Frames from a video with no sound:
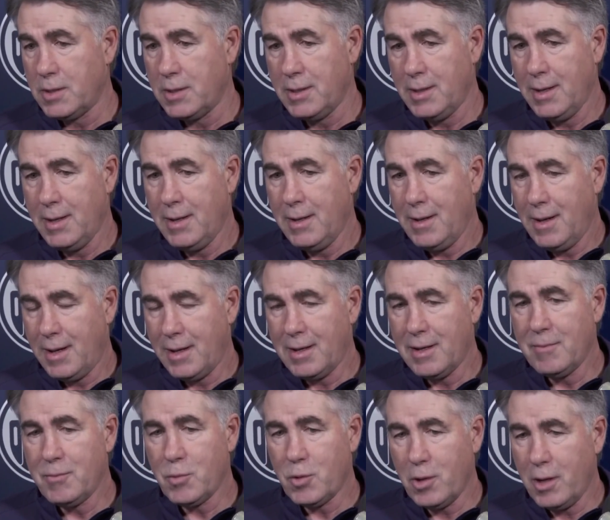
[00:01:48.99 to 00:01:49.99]
But I
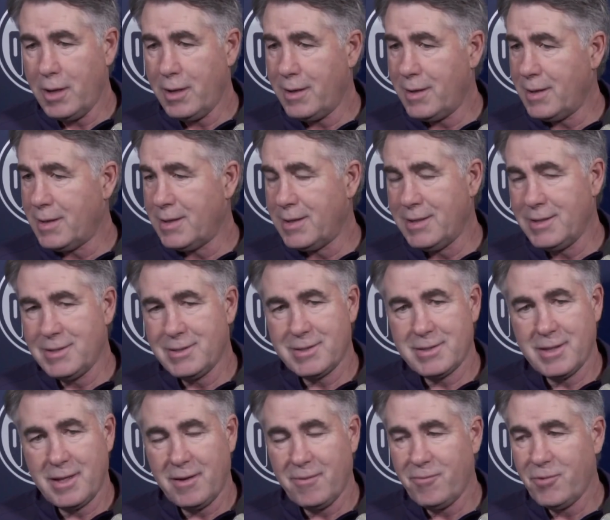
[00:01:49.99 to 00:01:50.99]
give him credit. Like,
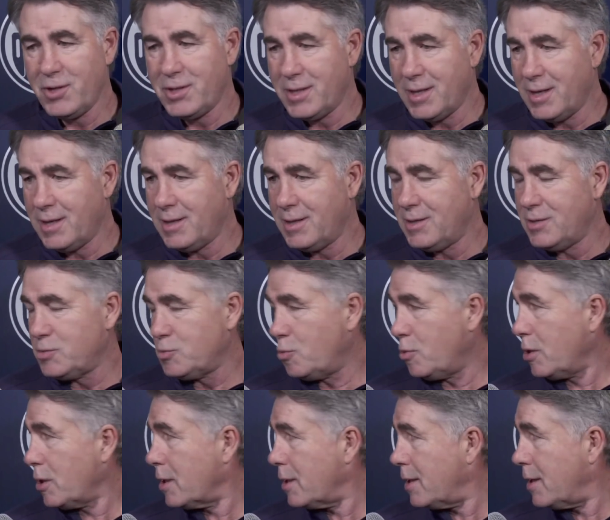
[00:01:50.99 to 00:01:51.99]
he's every day he's
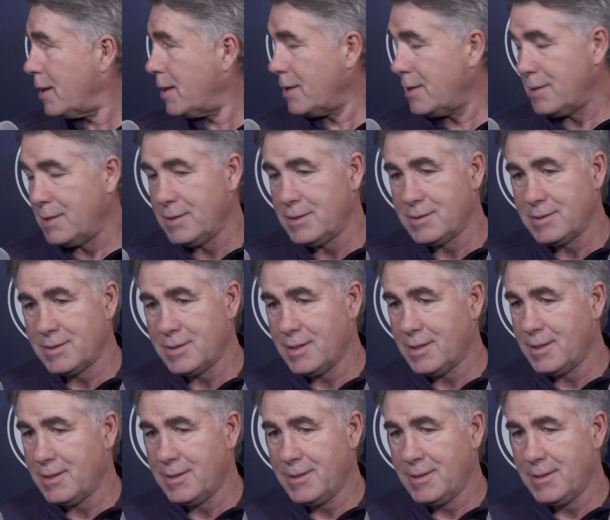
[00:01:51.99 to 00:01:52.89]
working at it. He's